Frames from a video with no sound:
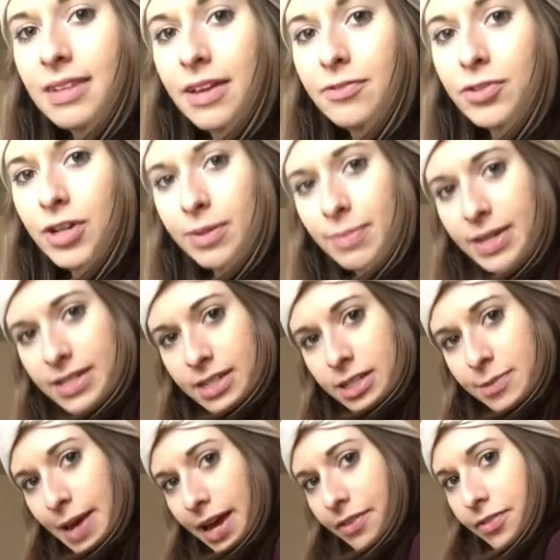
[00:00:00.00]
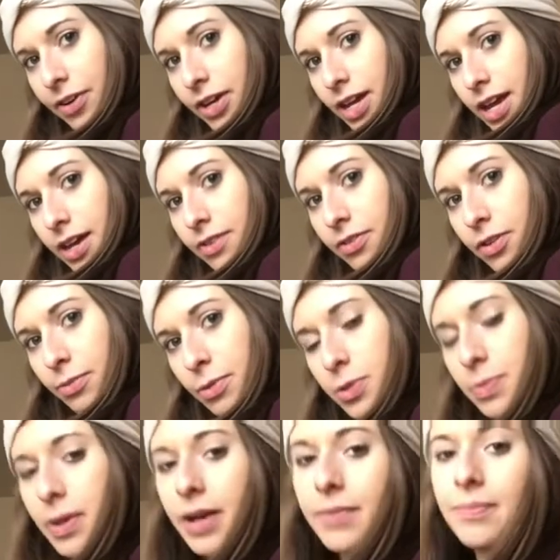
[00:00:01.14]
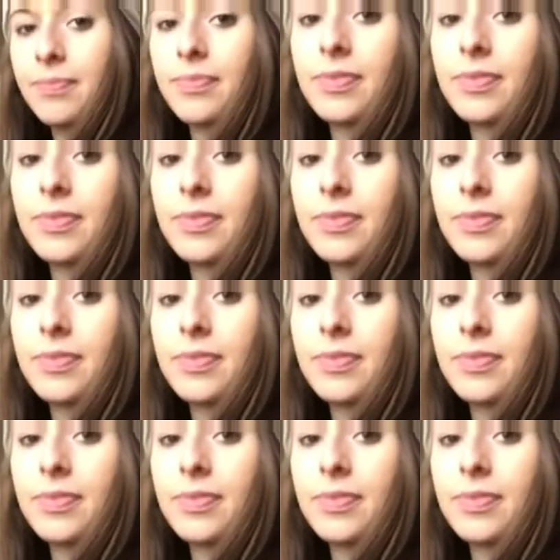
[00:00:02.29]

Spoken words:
I've traded my six pack for a keg for the most part.